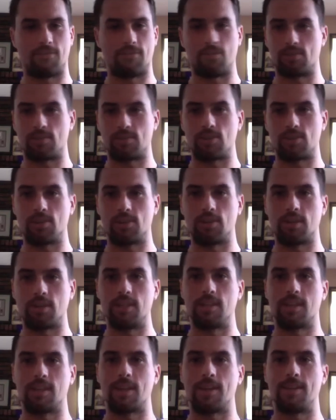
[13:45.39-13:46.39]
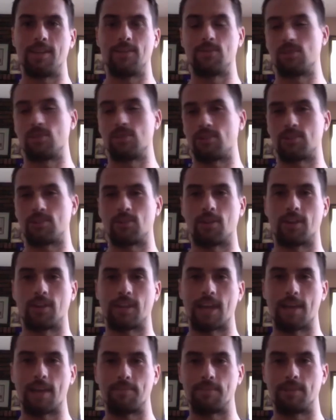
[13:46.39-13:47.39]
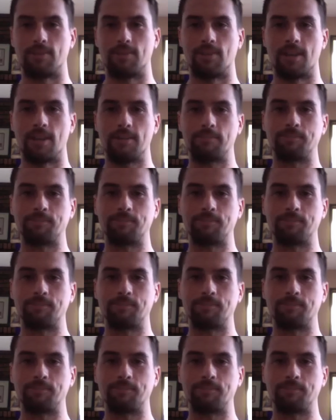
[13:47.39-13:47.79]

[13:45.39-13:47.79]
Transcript: For sure. He was also our captain, right?